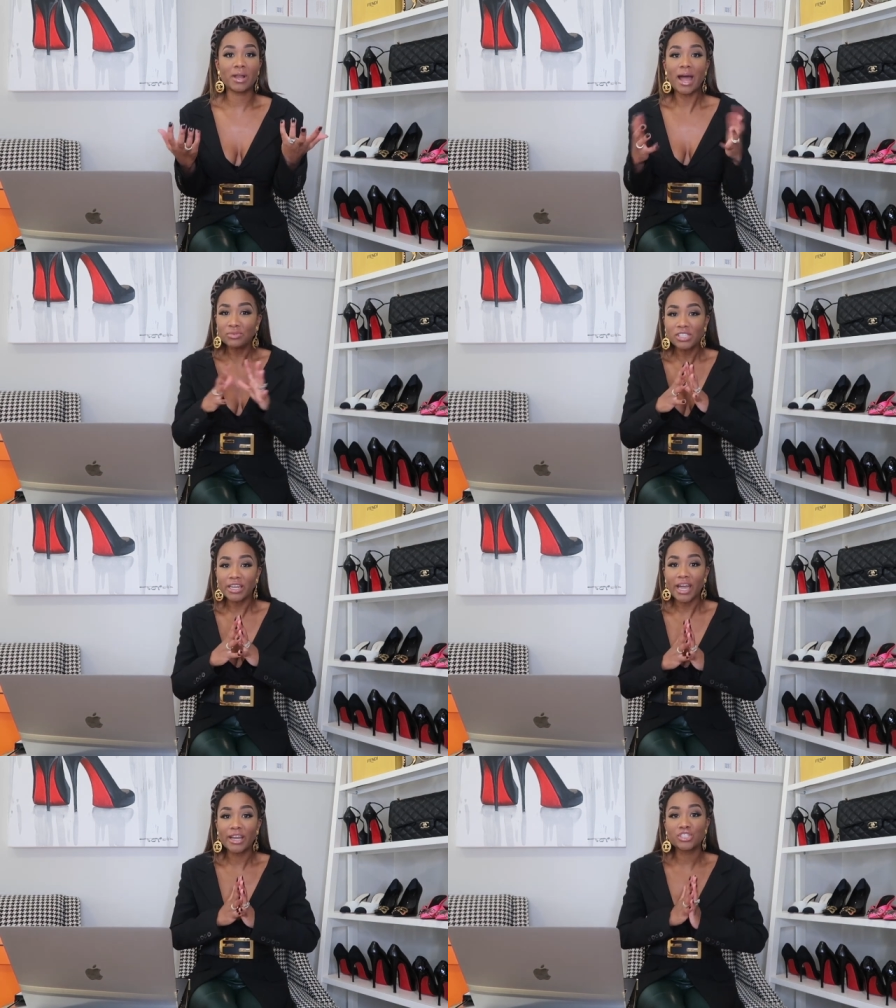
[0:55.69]
But I'm just
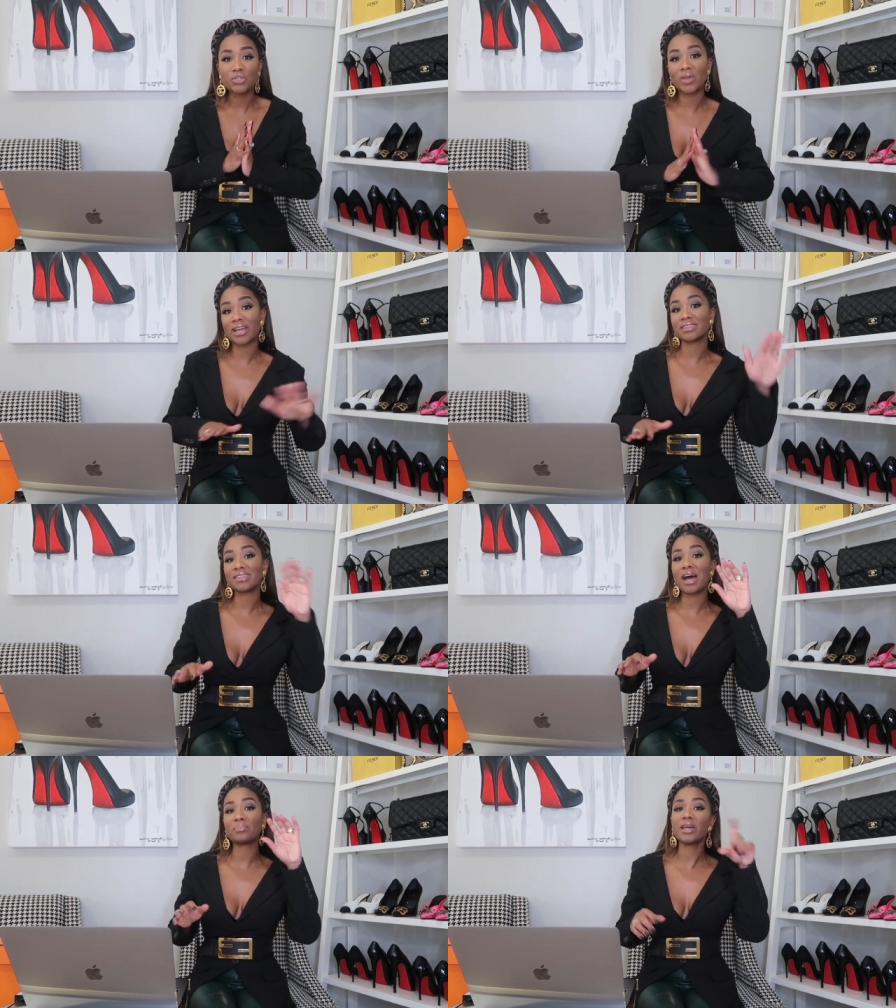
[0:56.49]
gonna kind of do like
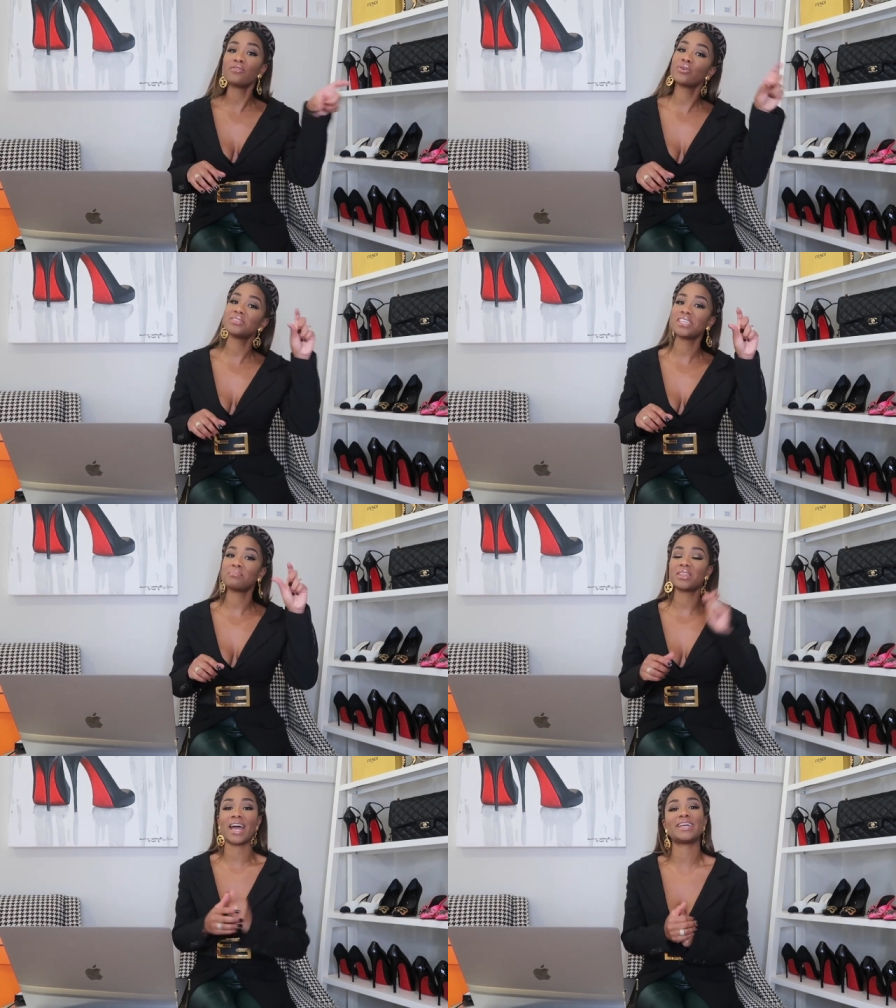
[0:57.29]
top level,
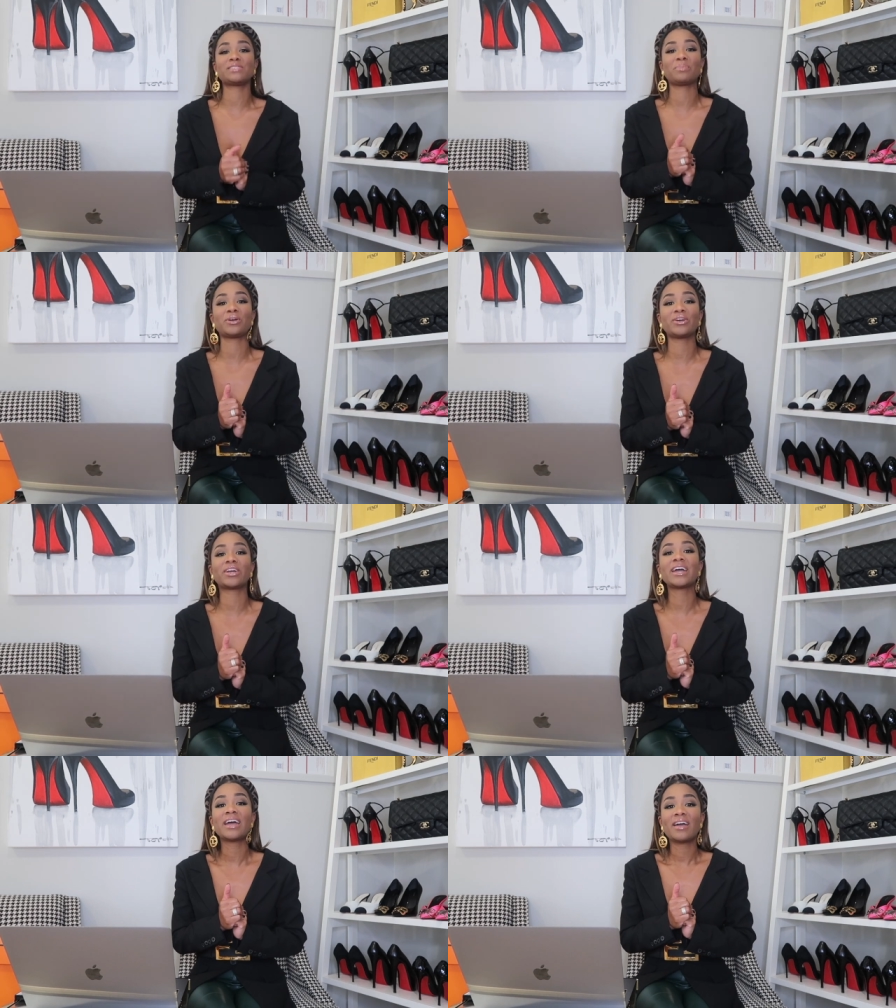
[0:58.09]
tip of the
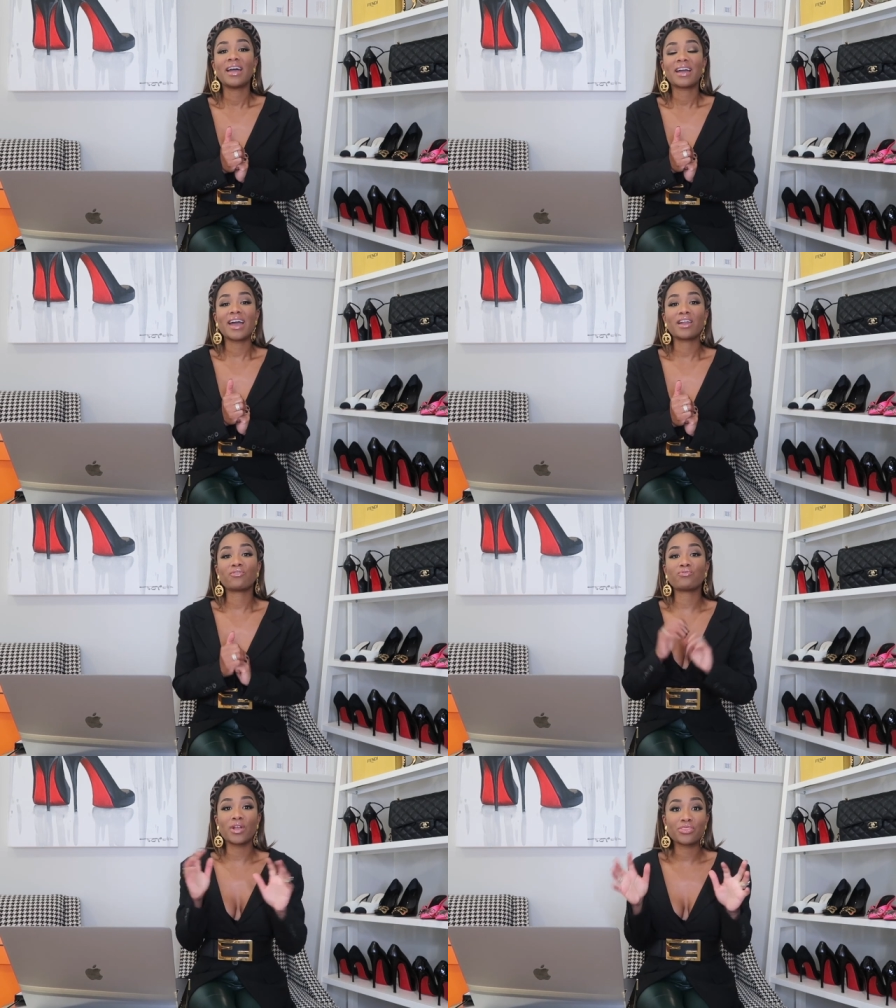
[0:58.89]
iceberg, kind
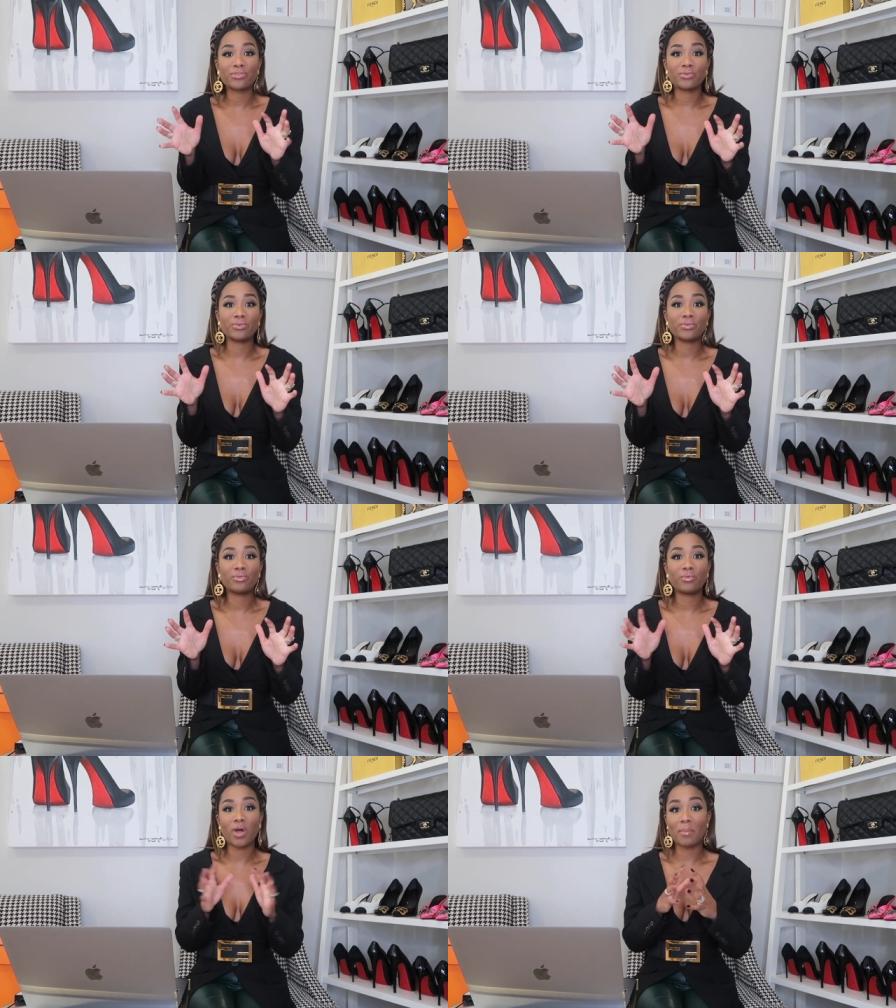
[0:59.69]
of run
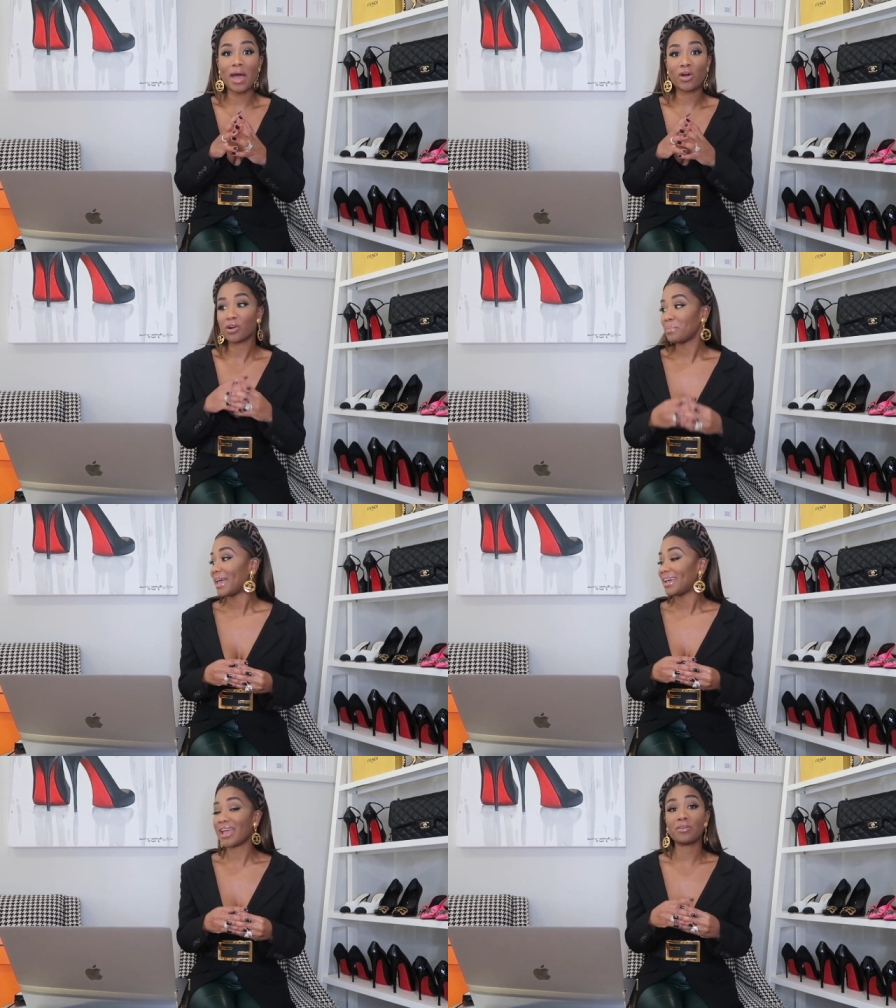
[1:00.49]
through about
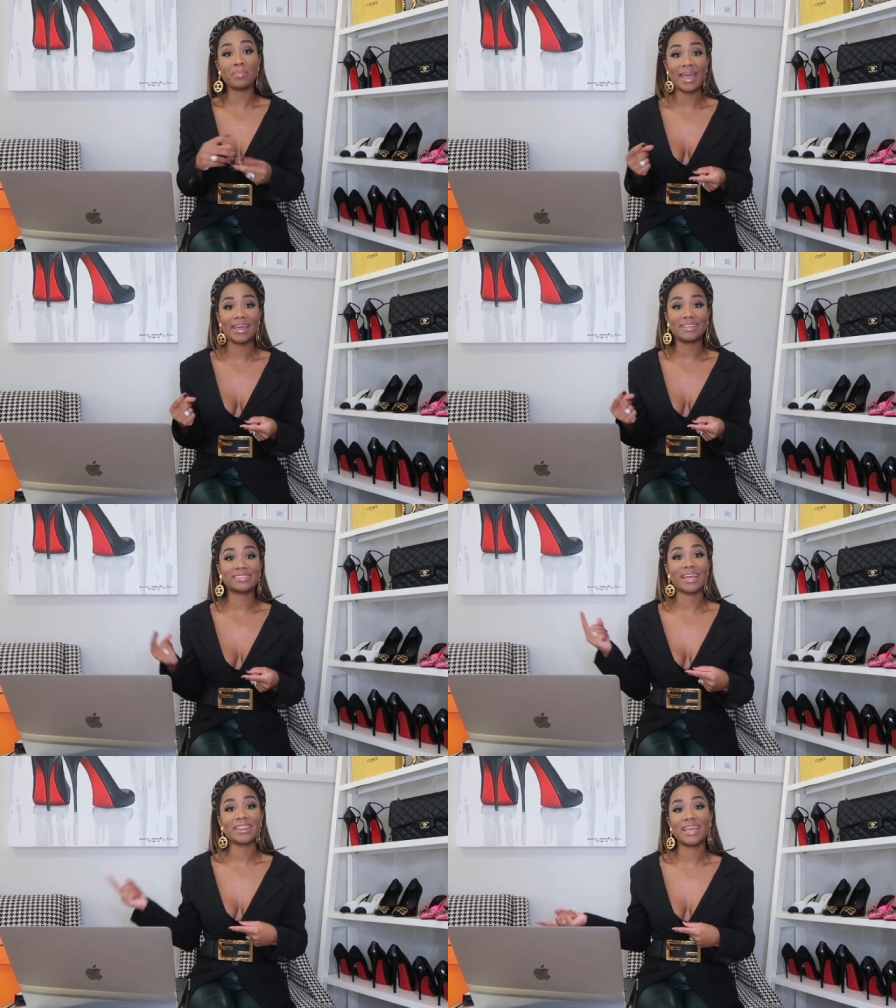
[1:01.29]

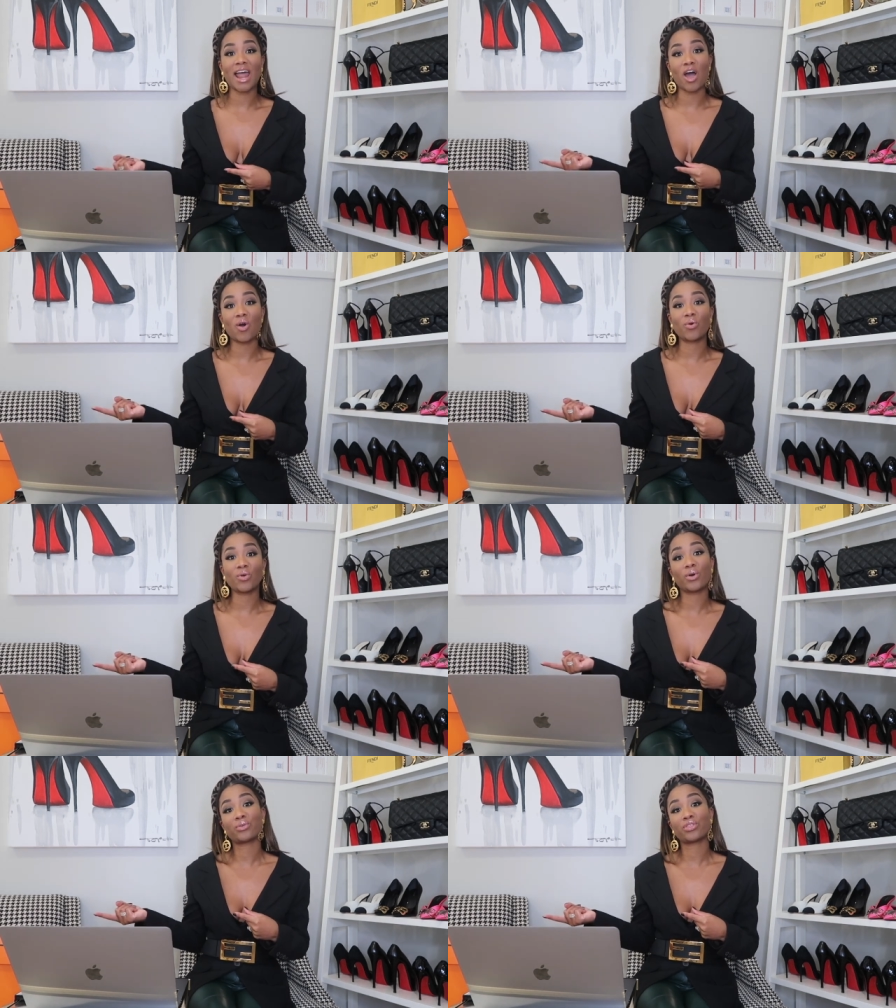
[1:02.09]
Hermes, and then
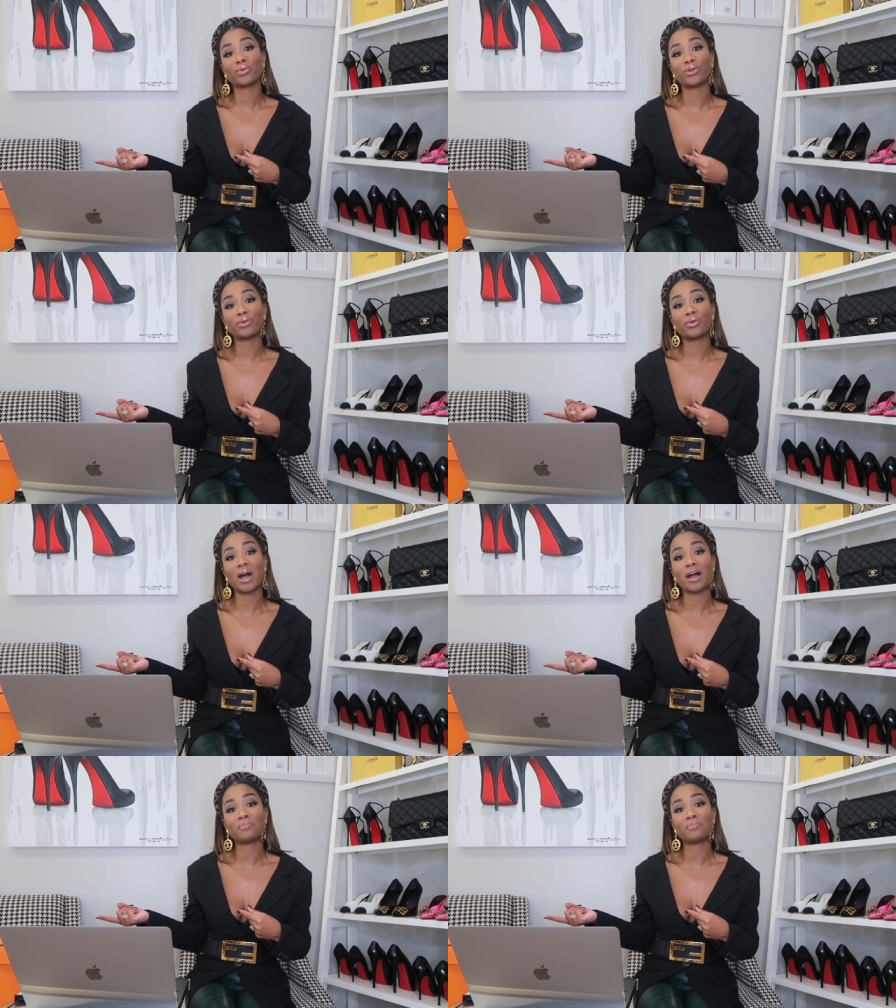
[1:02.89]
I'll go through